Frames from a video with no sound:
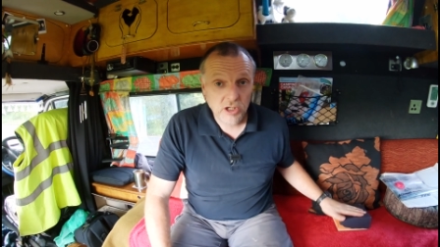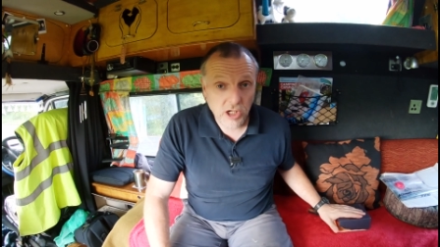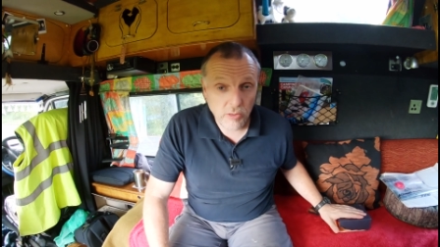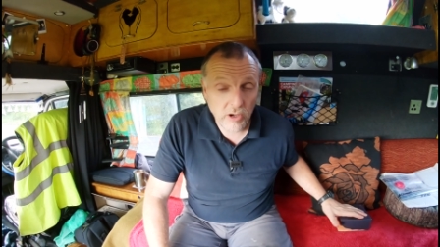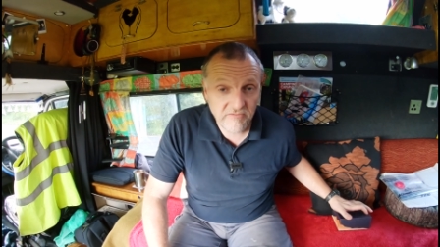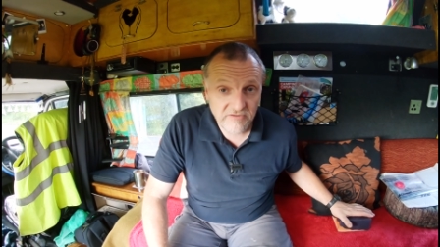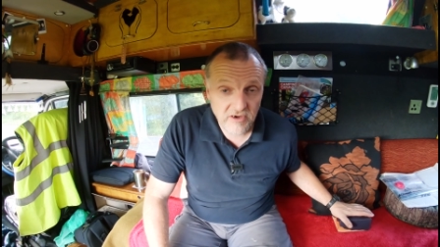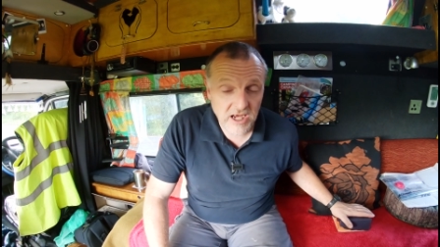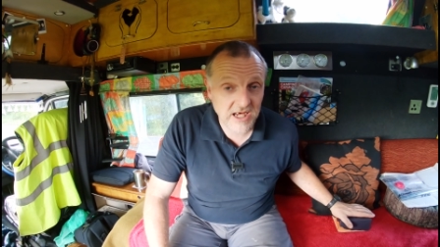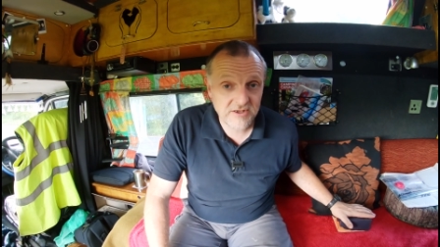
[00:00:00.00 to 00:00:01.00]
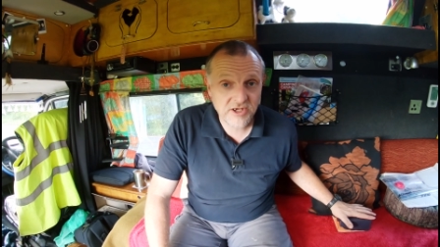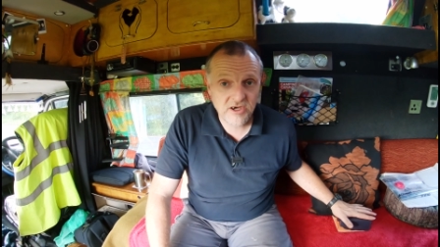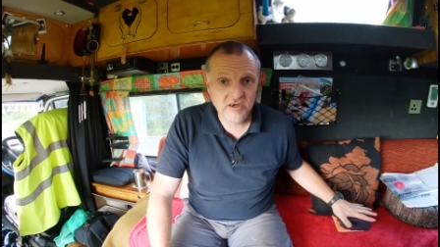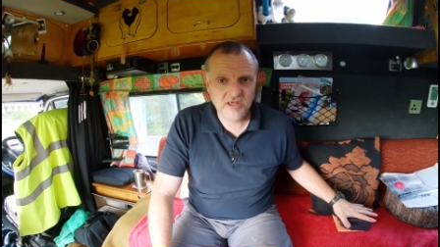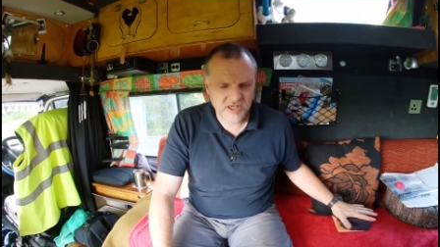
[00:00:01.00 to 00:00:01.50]
Go over and
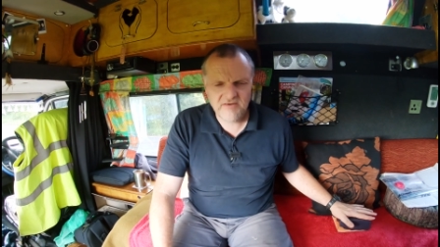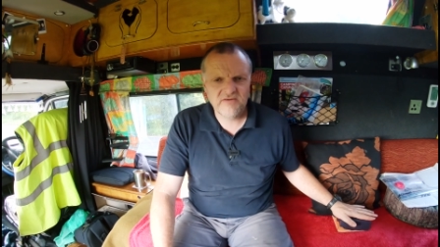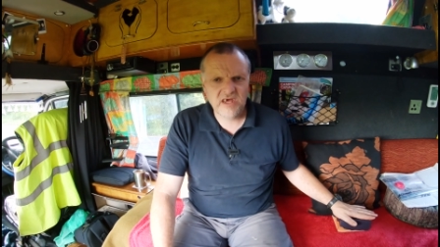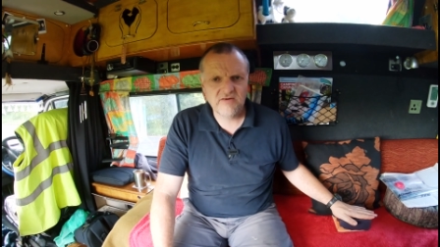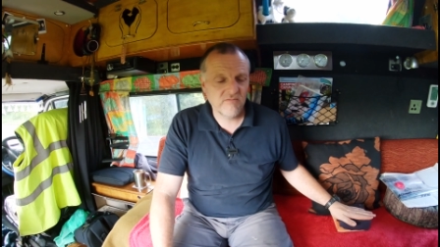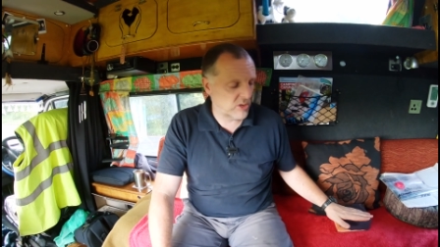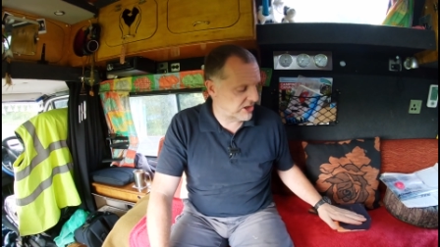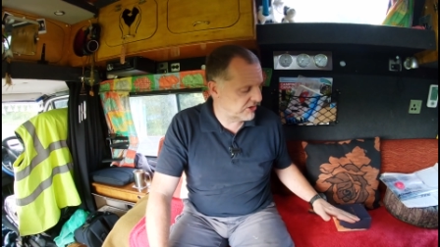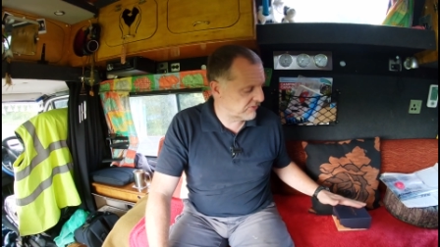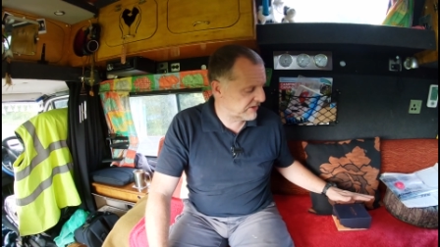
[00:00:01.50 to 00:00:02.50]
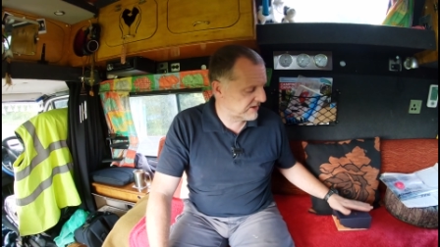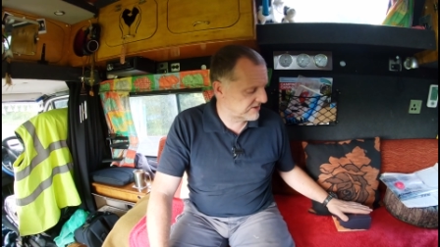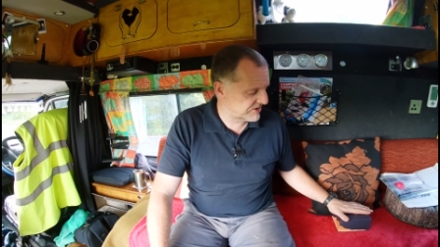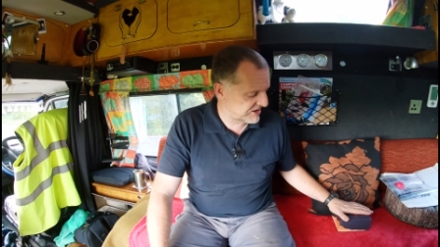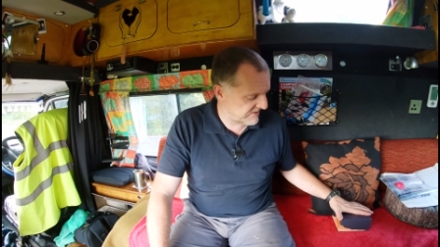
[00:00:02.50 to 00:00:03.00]
definitely give them a look,
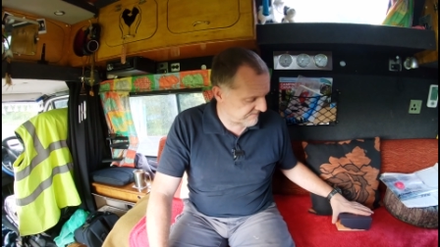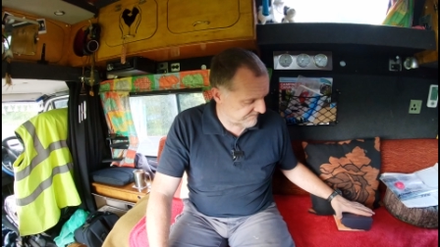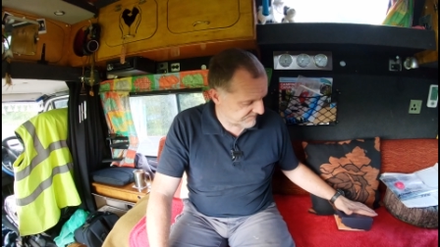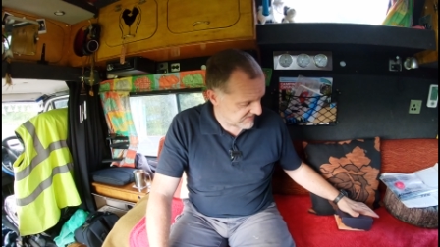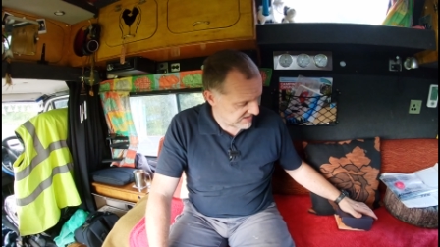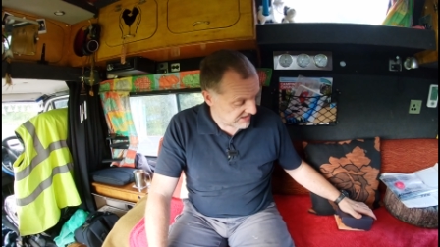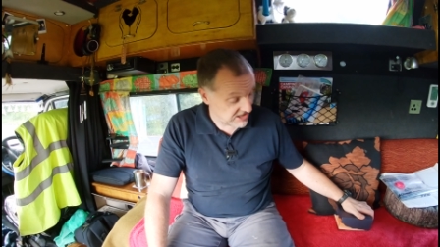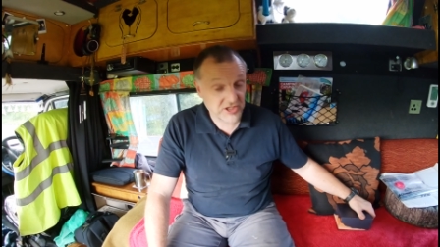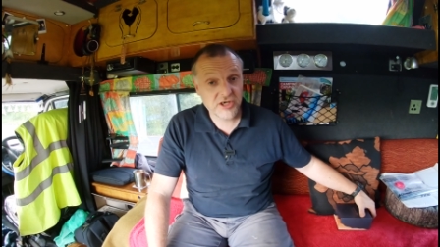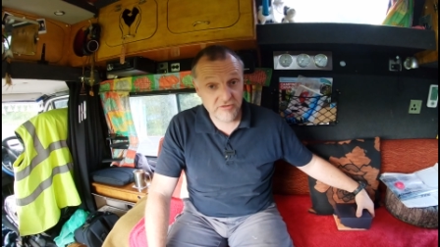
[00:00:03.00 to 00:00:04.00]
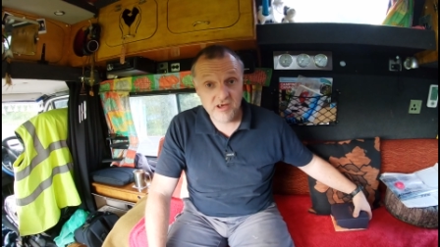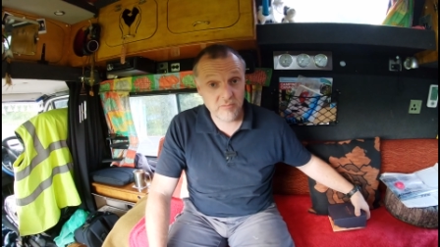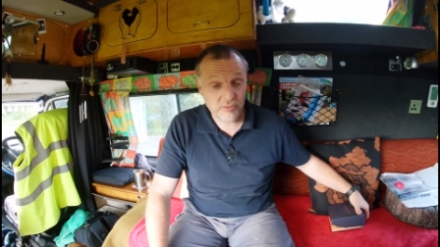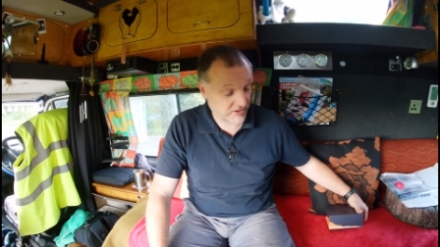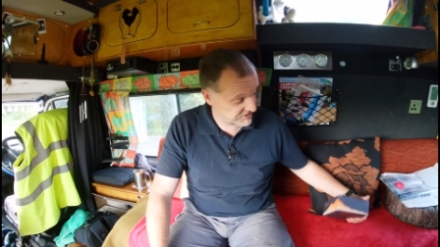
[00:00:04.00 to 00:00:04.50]
because it's a
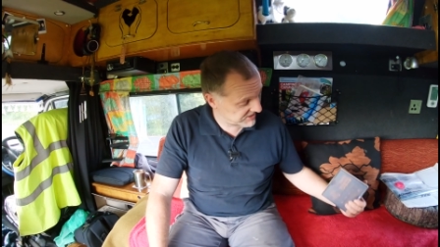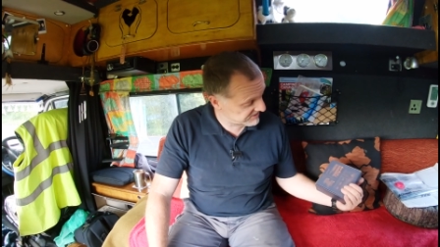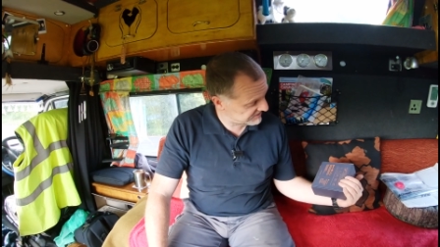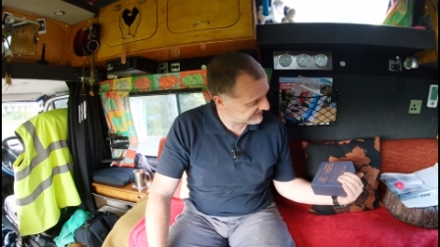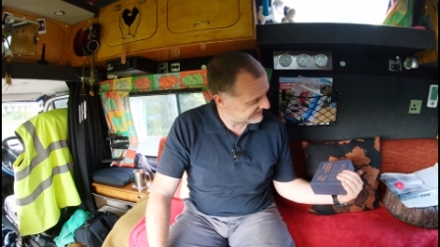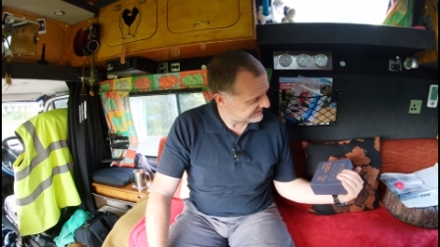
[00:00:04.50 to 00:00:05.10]
great product,